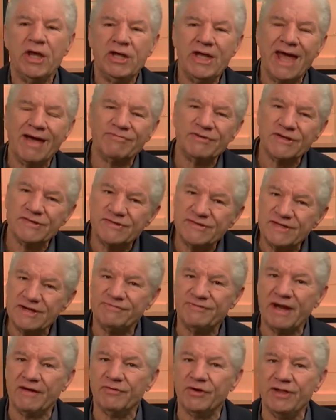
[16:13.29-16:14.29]
You have to
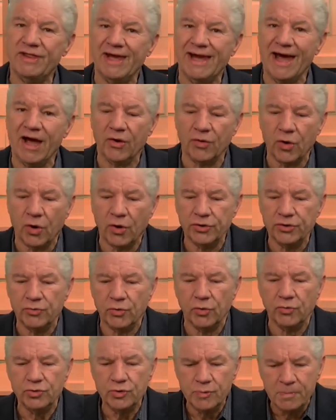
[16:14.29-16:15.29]
sift everything out on your own.